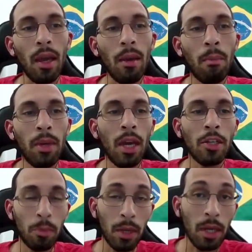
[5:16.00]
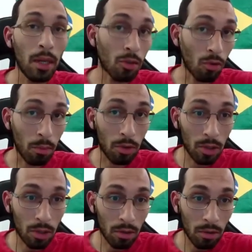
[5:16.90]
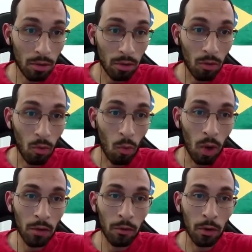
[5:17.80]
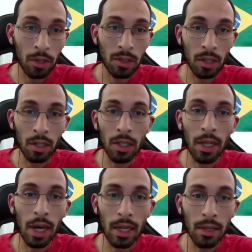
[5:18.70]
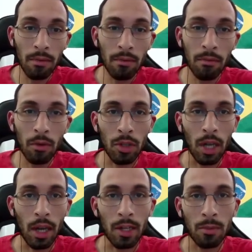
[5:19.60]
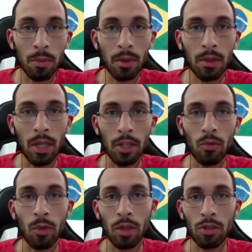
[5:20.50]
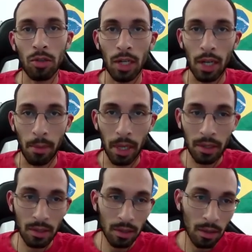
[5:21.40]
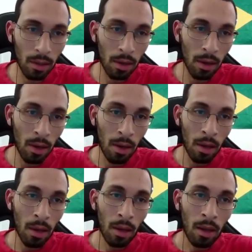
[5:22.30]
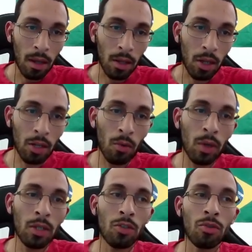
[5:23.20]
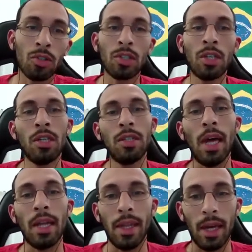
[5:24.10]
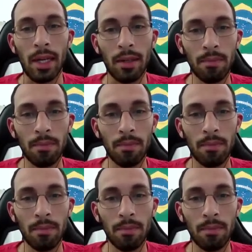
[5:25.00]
PHP scripts, one for inserting the data from the ESP network to the database, and another one to sort that data